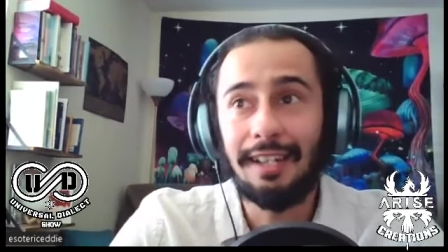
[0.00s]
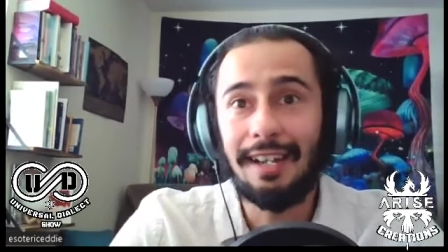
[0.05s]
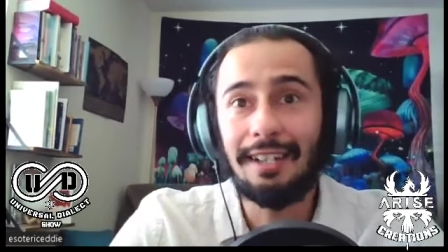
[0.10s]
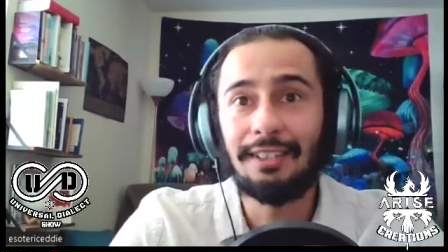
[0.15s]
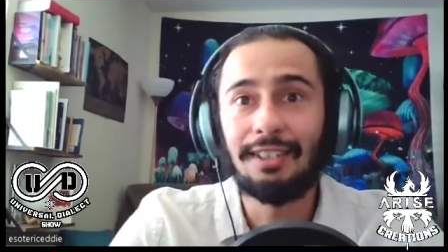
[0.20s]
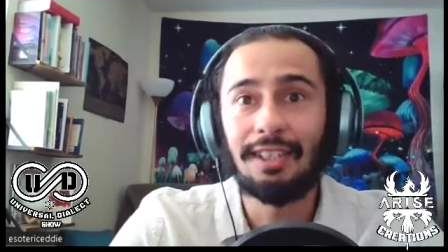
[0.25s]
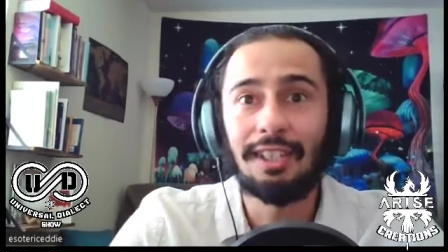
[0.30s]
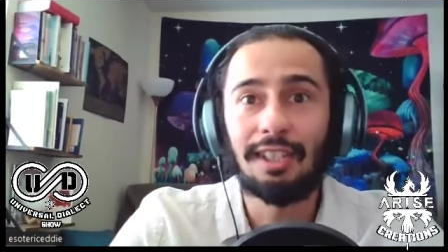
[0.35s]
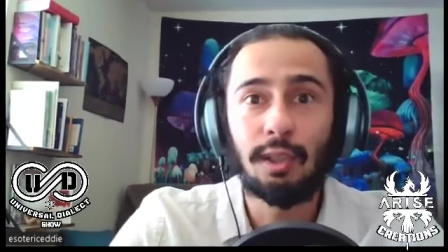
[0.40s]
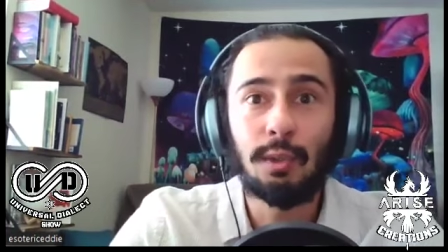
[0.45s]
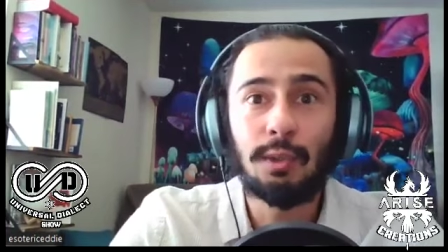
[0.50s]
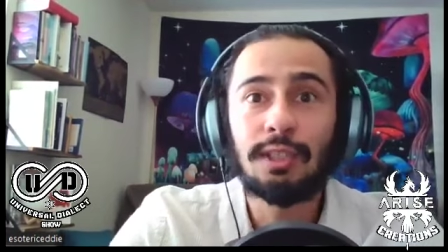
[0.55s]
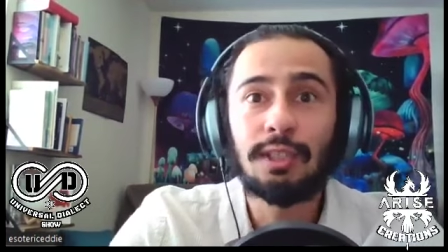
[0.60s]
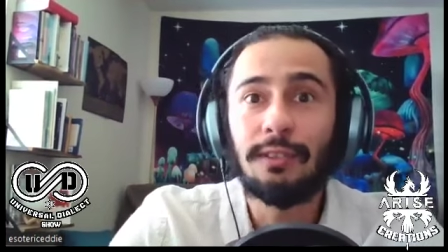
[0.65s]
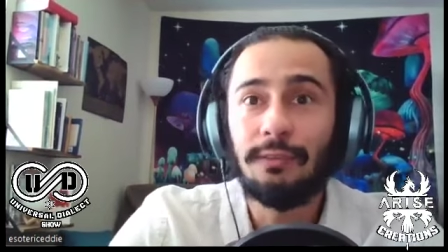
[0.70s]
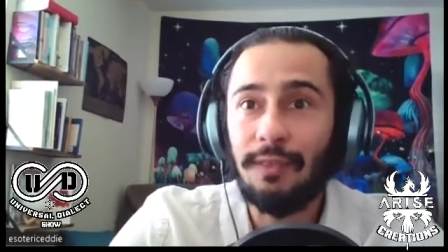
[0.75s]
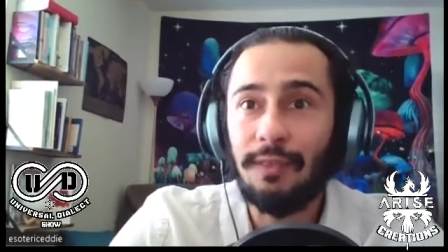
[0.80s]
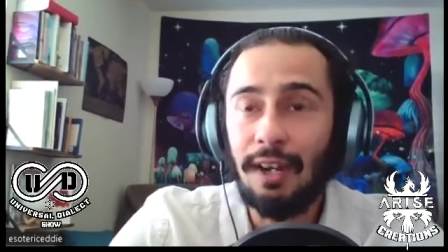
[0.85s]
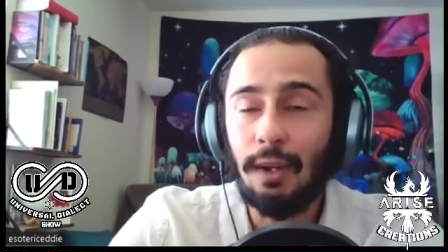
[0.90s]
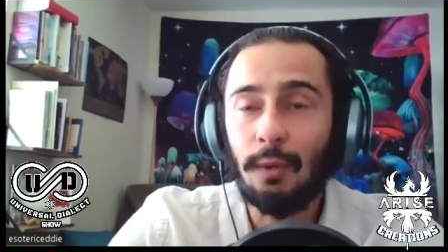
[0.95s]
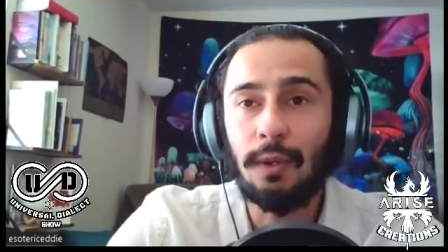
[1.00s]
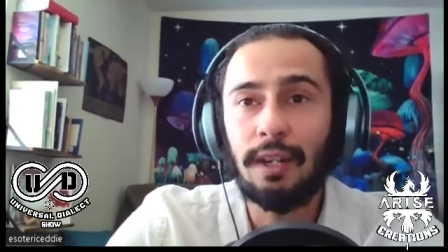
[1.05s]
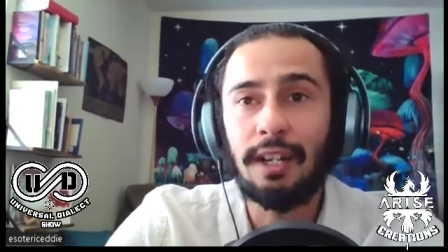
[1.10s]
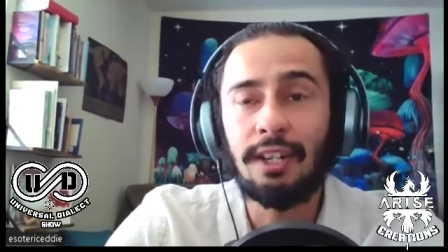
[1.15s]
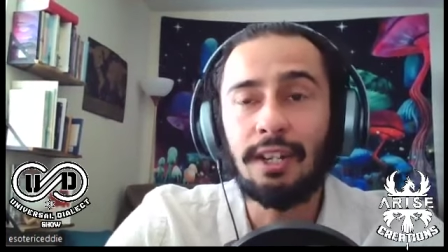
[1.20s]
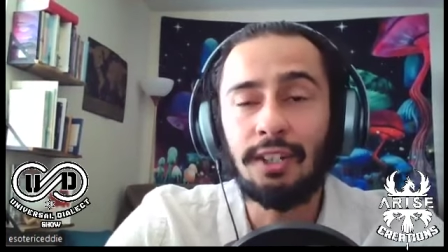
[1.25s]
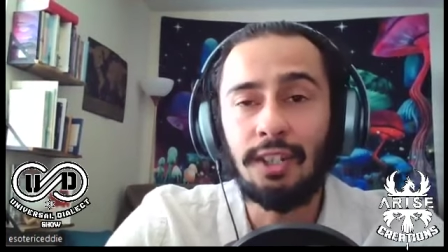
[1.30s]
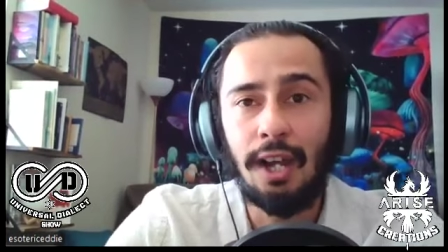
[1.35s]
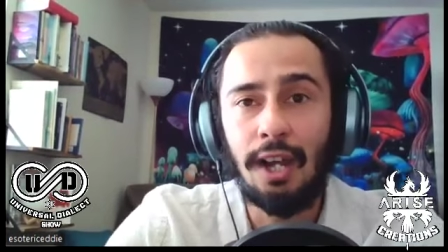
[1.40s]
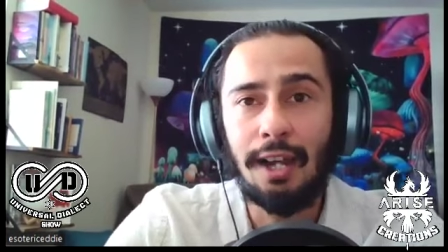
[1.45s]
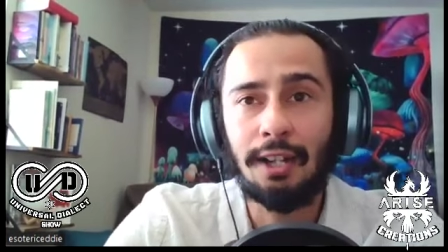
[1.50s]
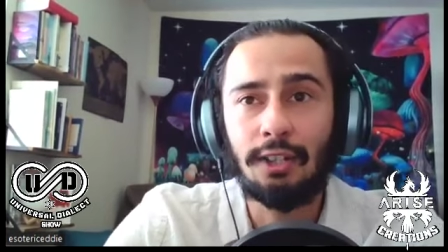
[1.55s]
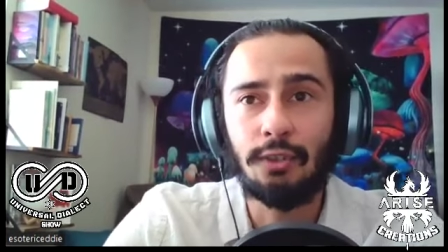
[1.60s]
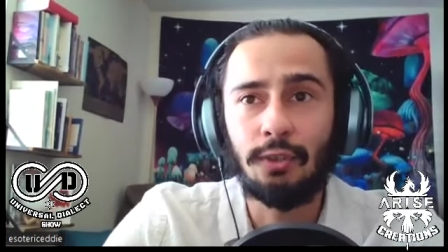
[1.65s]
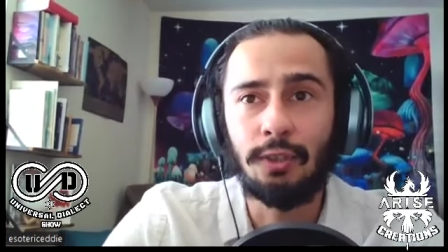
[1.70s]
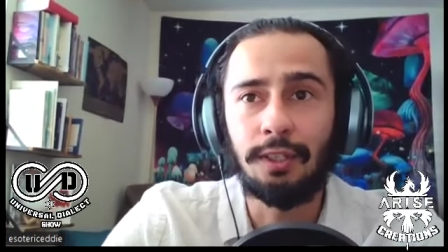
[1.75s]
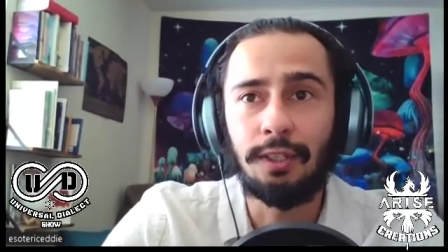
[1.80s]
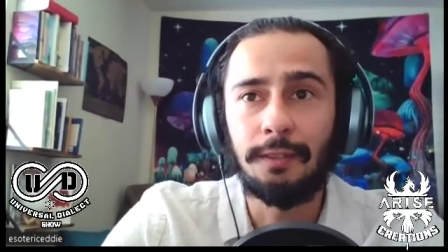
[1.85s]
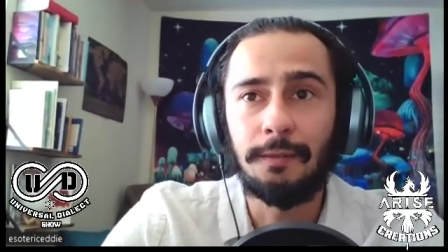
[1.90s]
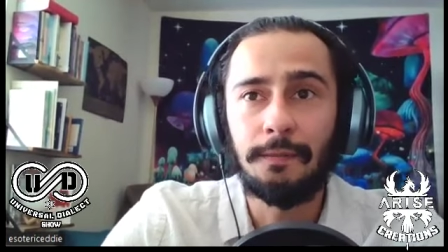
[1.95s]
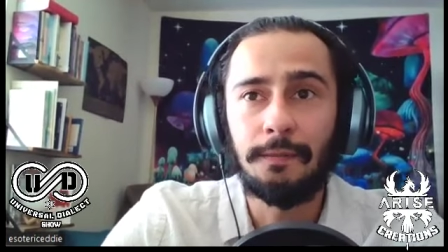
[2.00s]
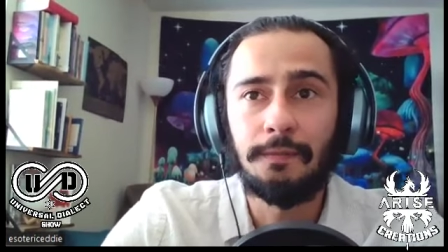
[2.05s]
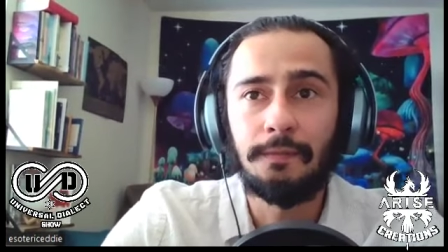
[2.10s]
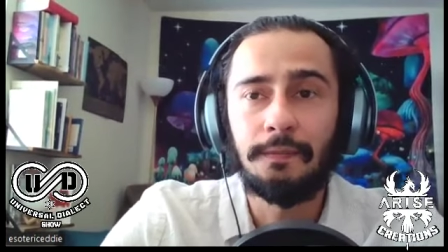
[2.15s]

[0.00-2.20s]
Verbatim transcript: as the Luciferian doctrine.